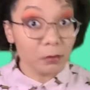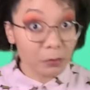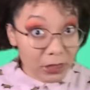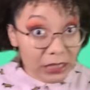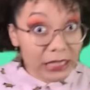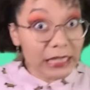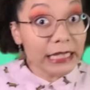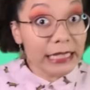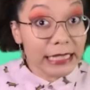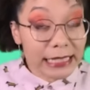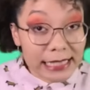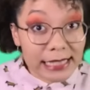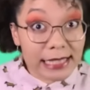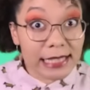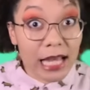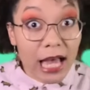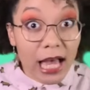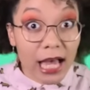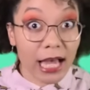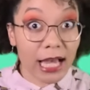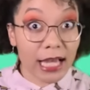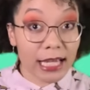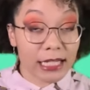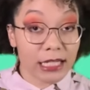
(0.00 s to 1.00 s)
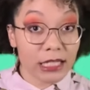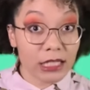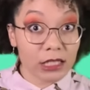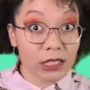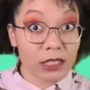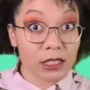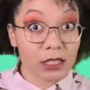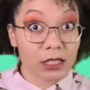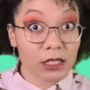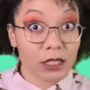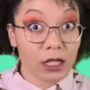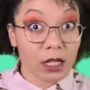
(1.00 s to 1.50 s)
me
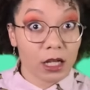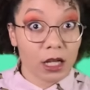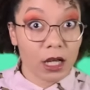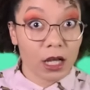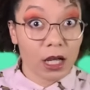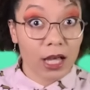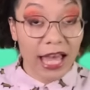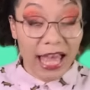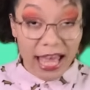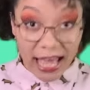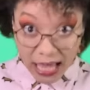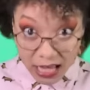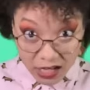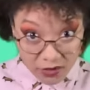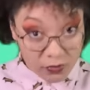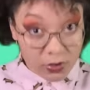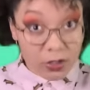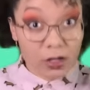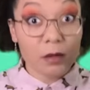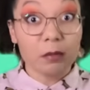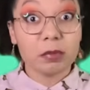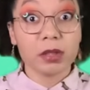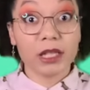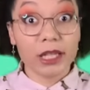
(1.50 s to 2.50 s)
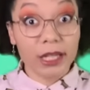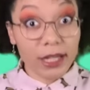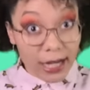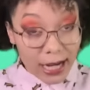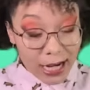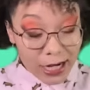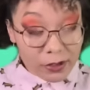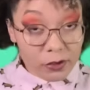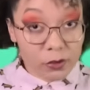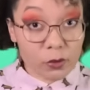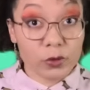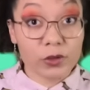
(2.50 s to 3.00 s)
sized, have a complete
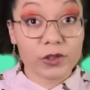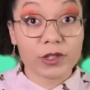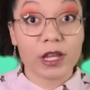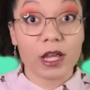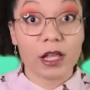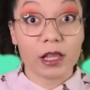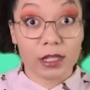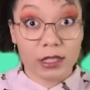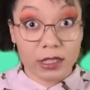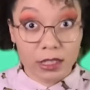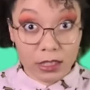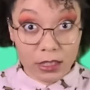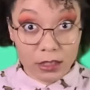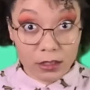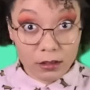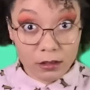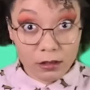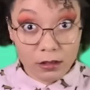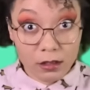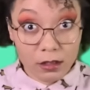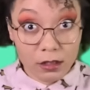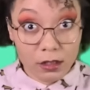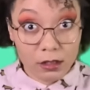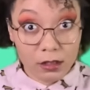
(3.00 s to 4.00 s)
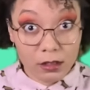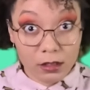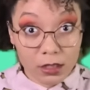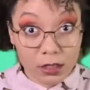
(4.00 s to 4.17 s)
exoskeleton,